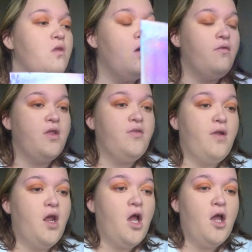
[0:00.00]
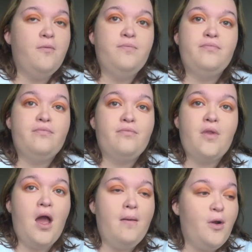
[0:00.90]
of this video,
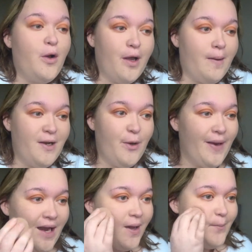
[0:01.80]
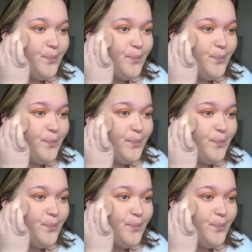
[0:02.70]
I'm not going to be doing that.